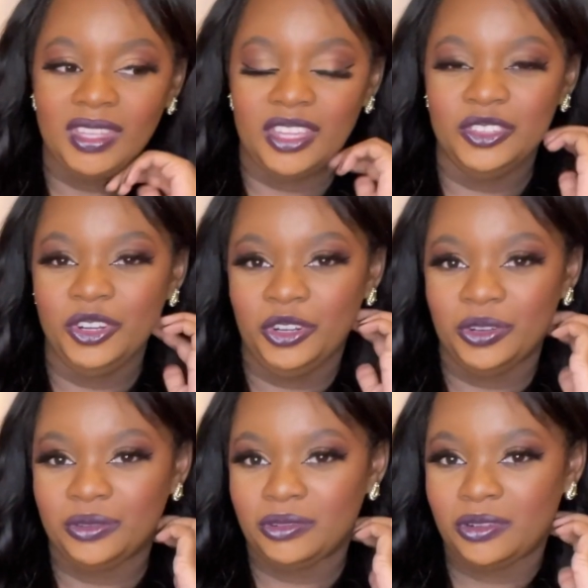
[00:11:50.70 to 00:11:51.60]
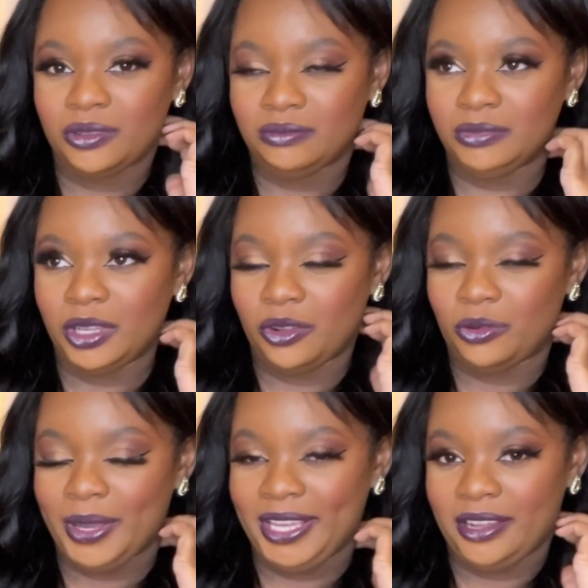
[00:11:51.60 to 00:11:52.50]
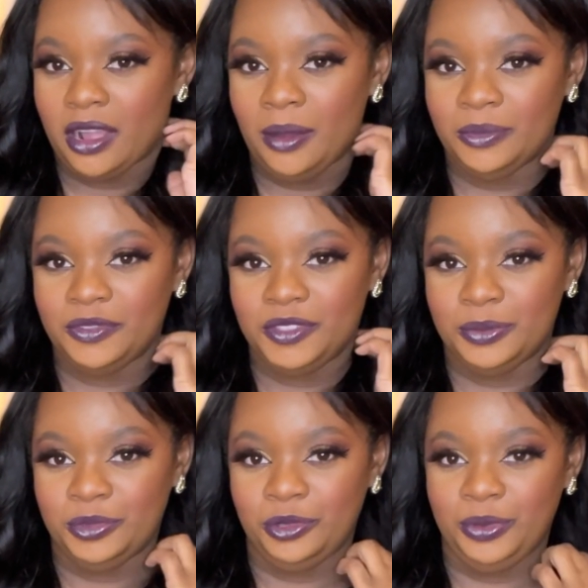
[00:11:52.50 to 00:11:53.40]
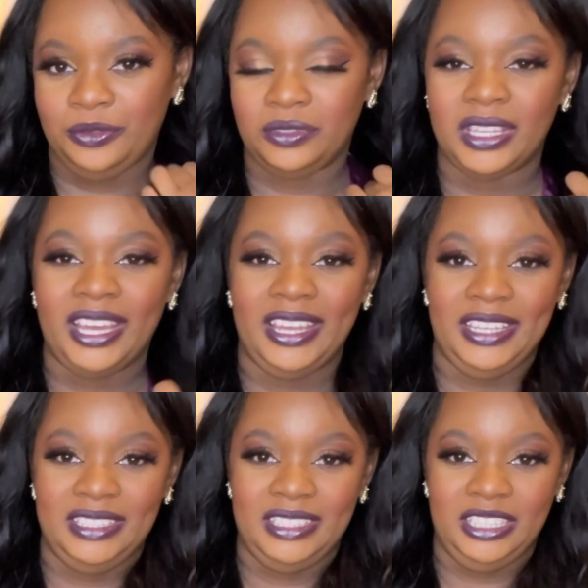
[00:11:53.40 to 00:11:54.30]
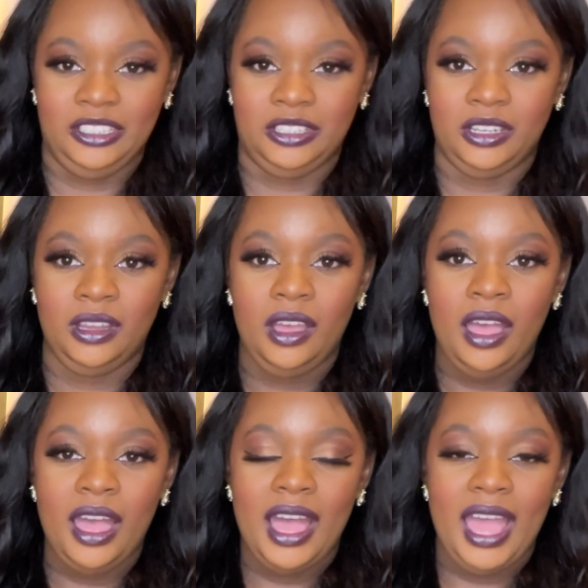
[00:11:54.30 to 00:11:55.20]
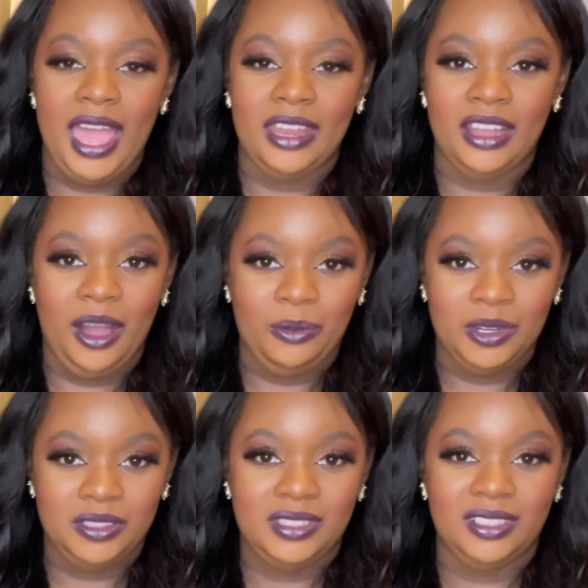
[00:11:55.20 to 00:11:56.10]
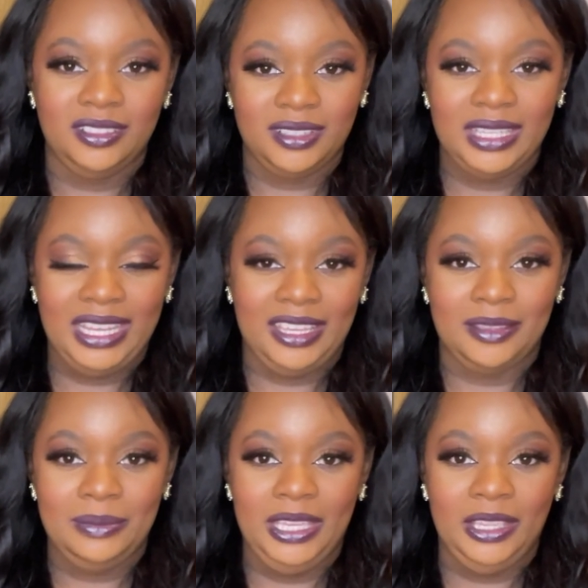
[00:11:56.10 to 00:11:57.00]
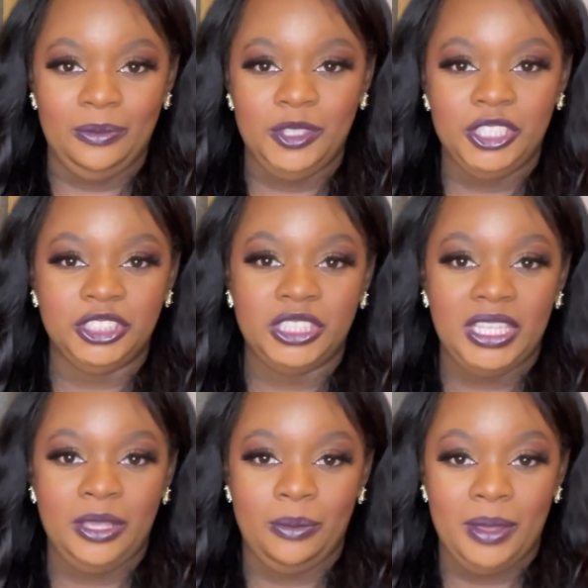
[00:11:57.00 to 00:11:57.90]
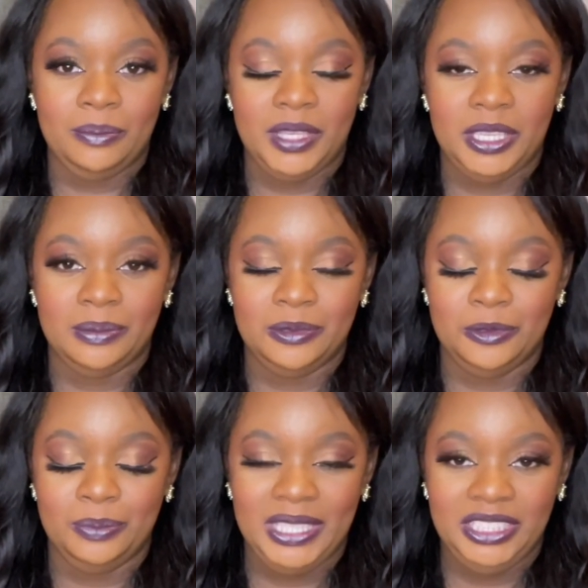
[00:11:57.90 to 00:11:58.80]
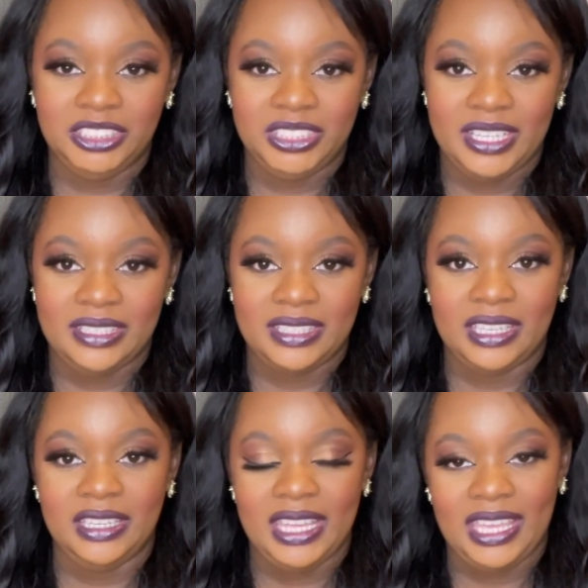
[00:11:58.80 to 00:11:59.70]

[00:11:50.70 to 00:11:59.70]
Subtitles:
not quite comfortable with the idea, and I want to look like me. Usually when people bleach their skin, they